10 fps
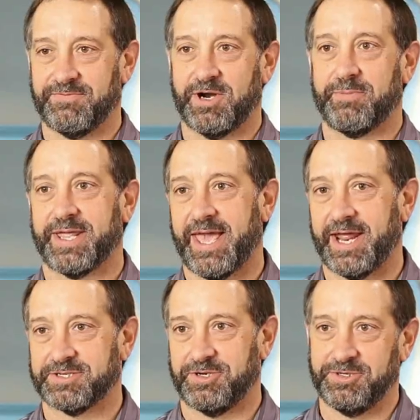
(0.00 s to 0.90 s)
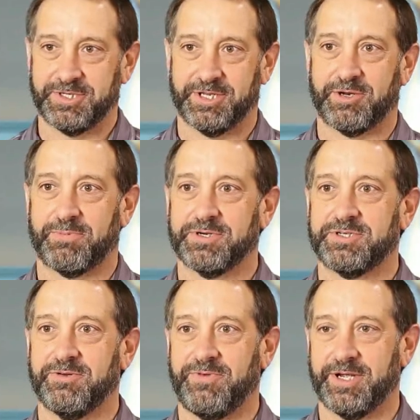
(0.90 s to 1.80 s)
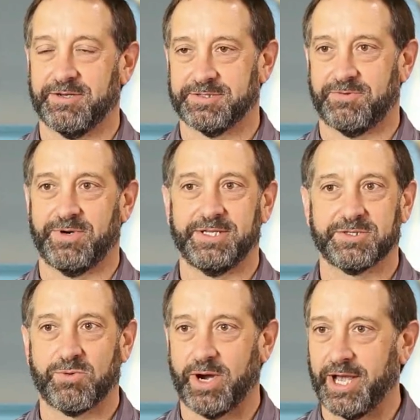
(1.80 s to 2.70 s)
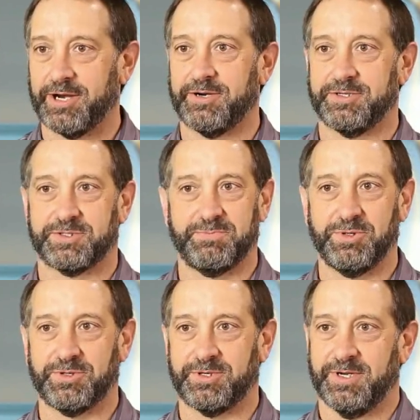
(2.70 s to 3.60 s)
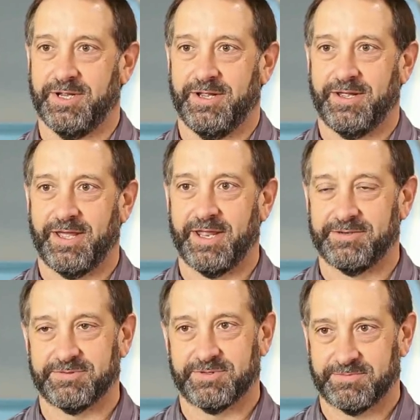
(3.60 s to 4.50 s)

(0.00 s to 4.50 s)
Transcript: even our mechanics are using it in their personal vehicles. It runs quieter and smoother and